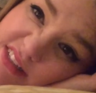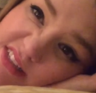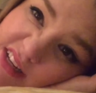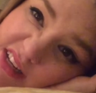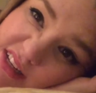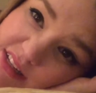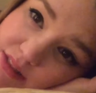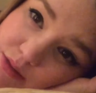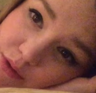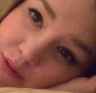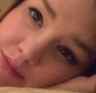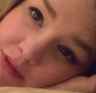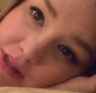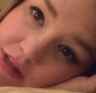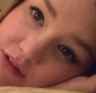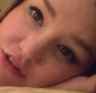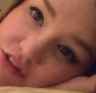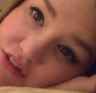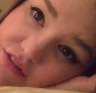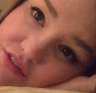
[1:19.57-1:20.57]
today. I swam in
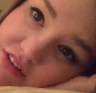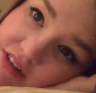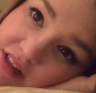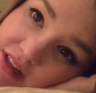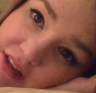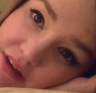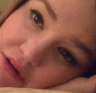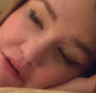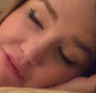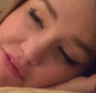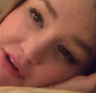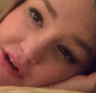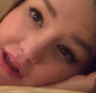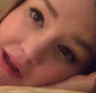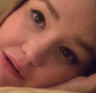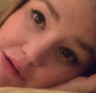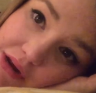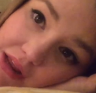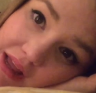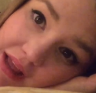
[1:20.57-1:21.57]
the ocean for like over an
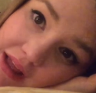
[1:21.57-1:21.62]
hour and a